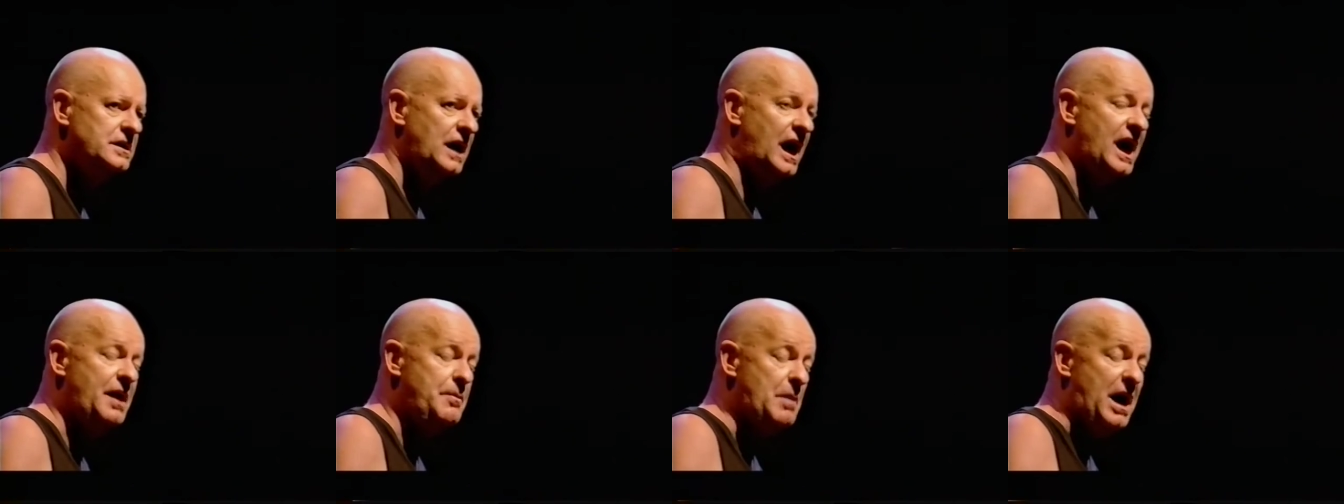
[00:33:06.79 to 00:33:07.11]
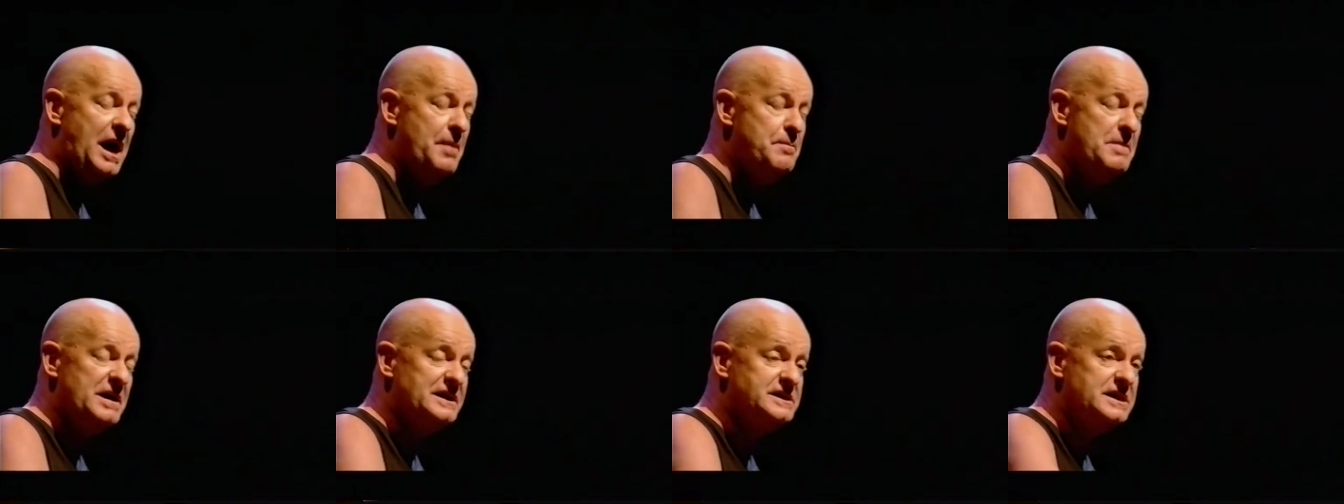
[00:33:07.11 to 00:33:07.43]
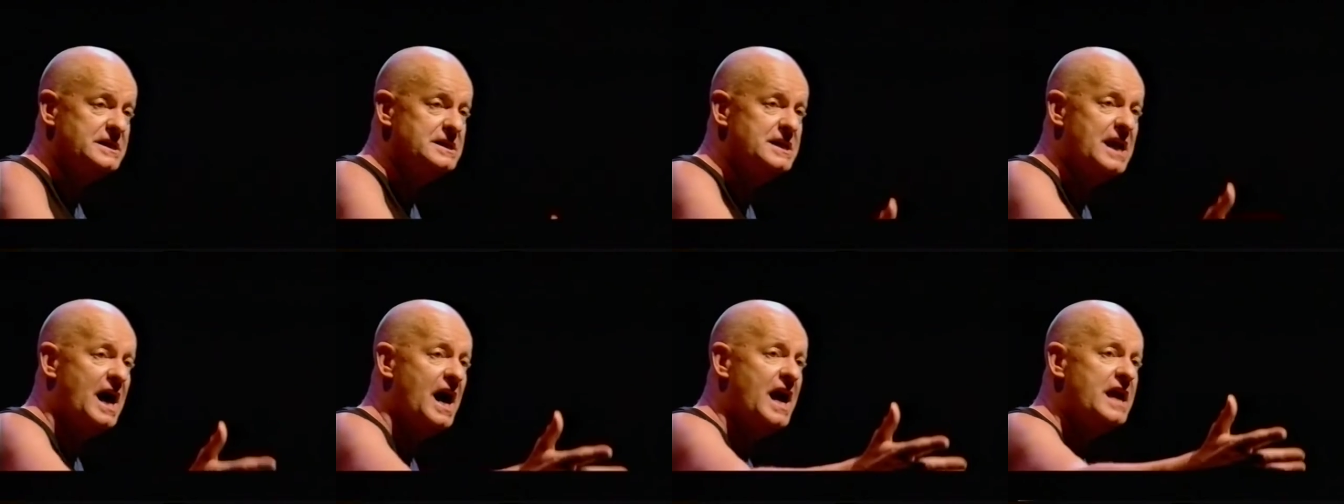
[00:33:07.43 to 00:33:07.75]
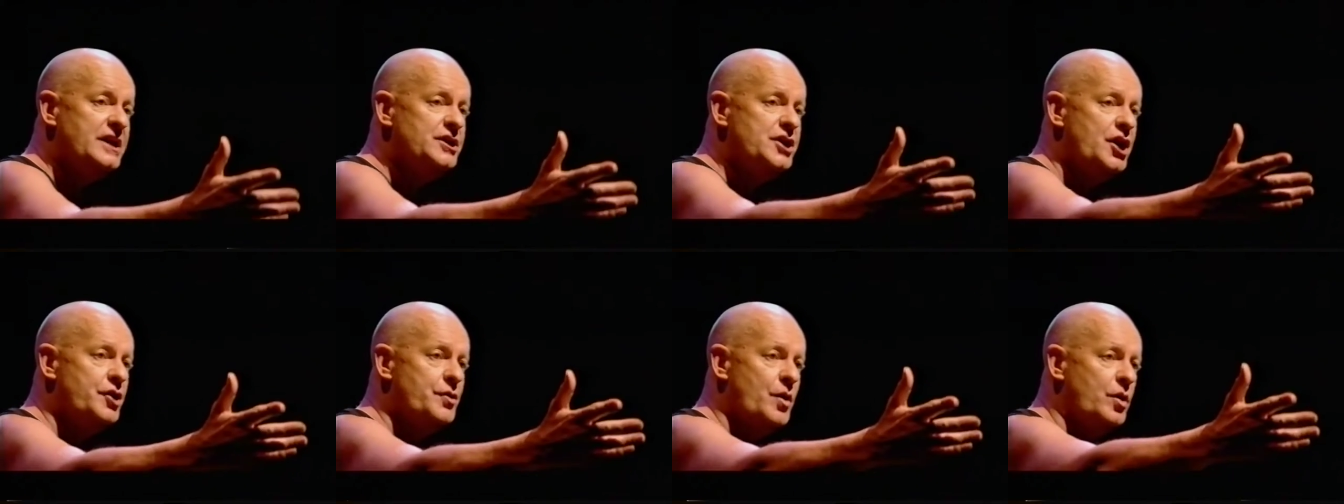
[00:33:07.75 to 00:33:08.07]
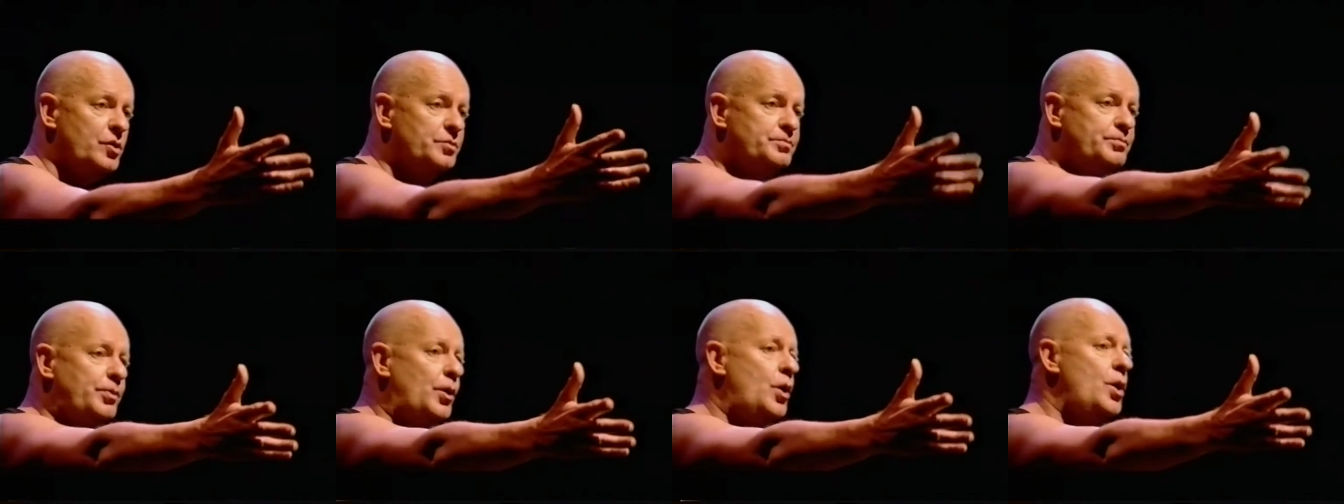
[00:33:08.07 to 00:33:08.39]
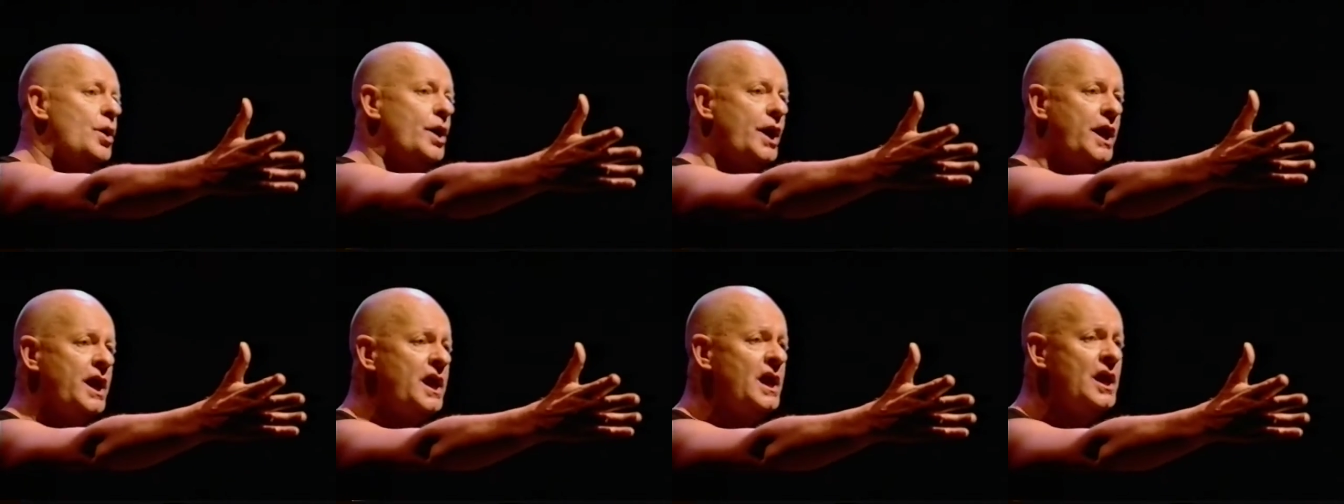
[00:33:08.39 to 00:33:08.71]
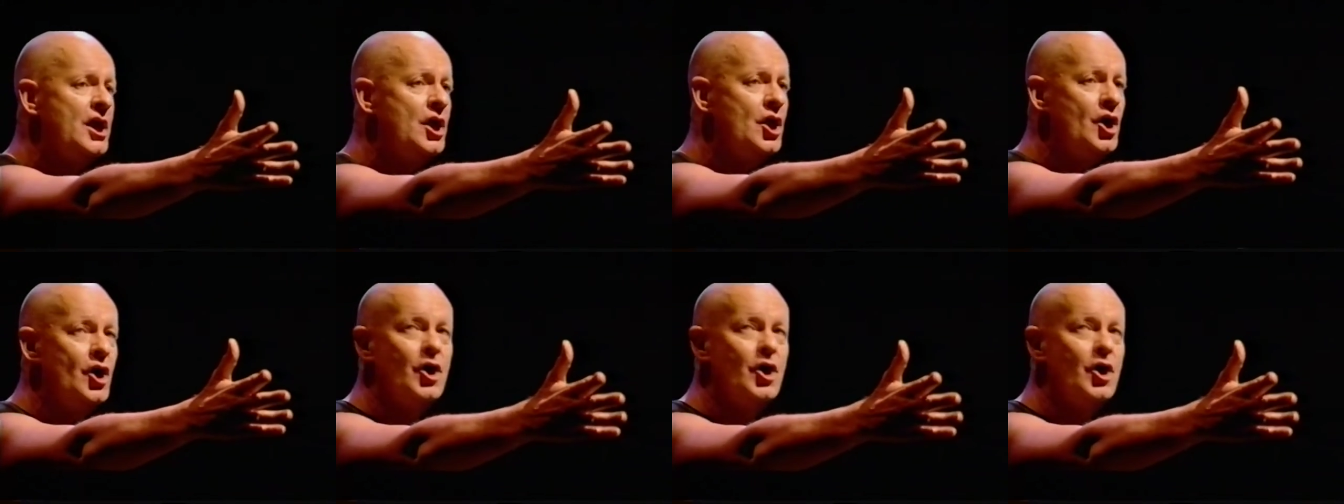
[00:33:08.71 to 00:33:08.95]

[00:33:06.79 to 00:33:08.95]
I met a 9-year-old boy